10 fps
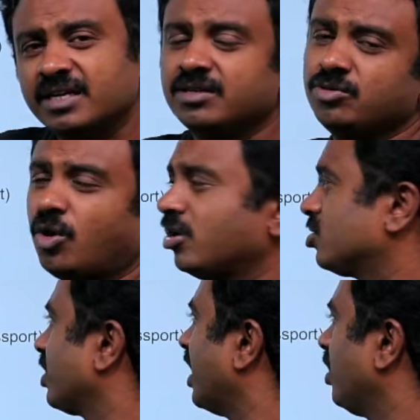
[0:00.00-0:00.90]
you also
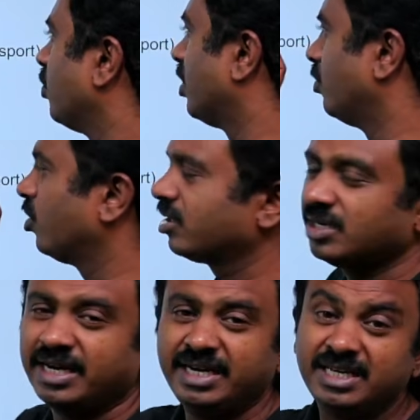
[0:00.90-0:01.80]
carry one more
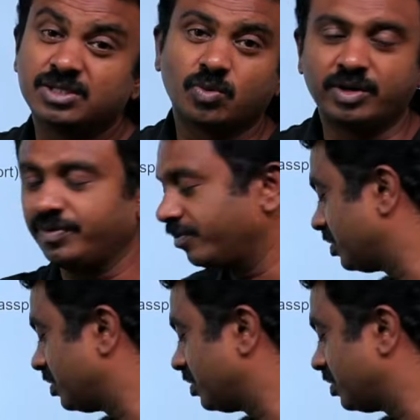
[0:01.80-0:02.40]
ID is what we would